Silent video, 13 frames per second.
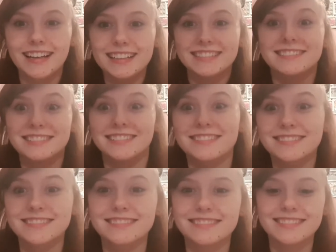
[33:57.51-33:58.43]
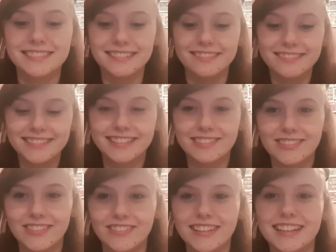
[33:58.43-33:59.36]
I can't talk
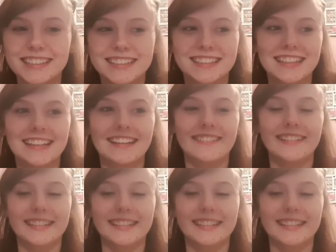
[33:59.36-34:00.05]
to him. And he's just like,